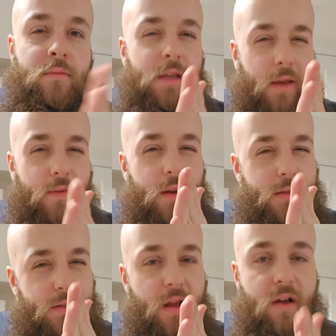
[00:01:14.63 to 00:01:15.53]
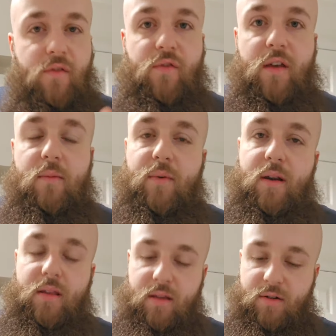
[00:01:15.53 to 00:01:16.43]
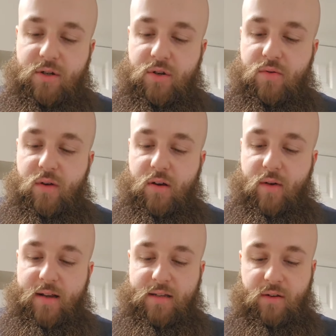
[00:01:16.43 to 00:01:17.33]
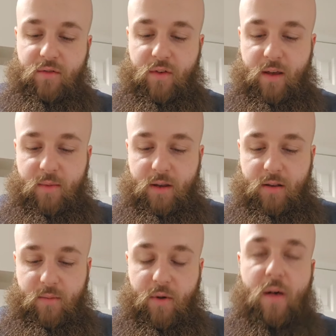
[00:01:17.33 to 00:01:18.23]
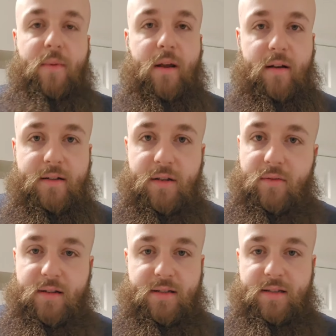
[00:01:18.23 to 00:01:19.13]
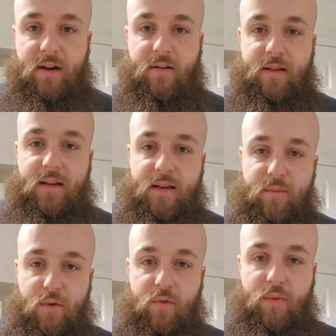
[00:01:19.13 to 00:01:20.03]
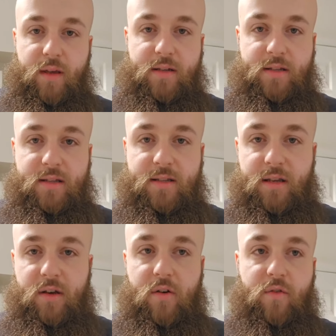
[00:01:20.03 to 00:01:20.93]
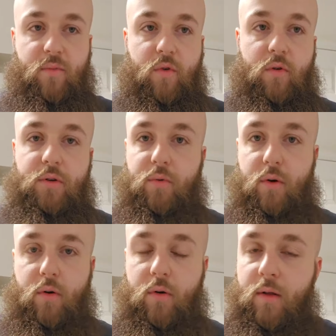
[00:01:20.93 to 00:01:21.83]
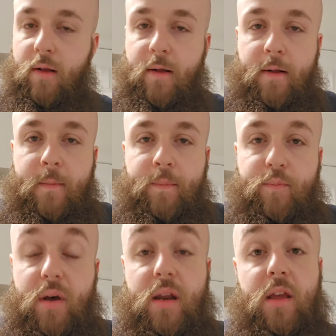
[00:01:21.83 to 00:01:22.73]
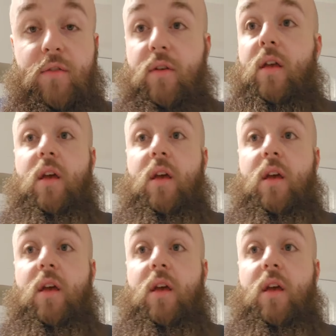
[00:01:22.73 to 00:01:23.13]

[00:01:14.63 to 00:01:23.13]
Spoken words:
give it a snug fit, but nothing too aggressive. I mean, the ball bearings don't necessarily need to move because these can go from roll to roll. But if